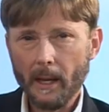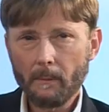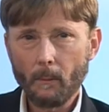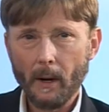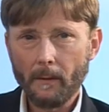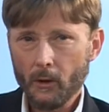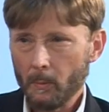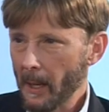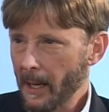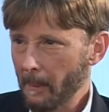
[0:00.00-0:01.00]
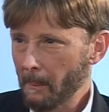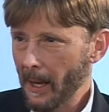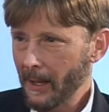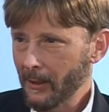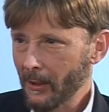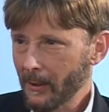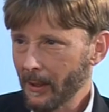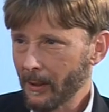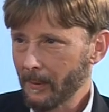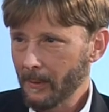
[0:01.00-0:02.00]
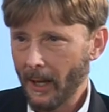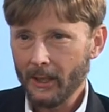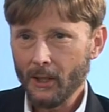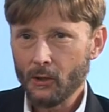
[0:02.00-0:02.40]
that when I first met him back in the, you know, nineteen